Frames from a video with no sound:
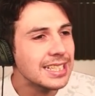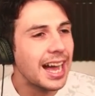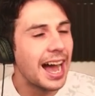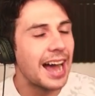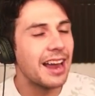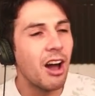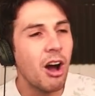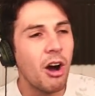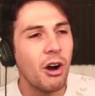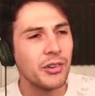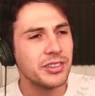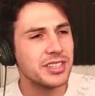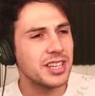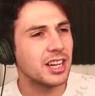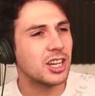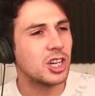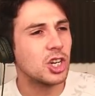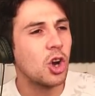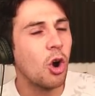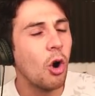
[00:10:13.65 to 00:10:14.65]
And oh, it's a
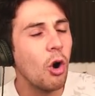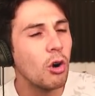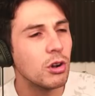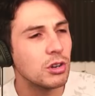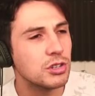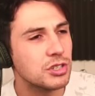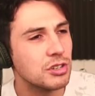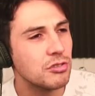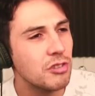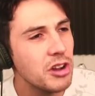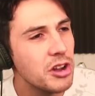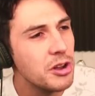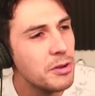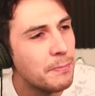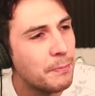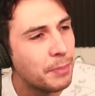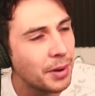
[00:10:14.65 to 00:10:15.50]
corkscrew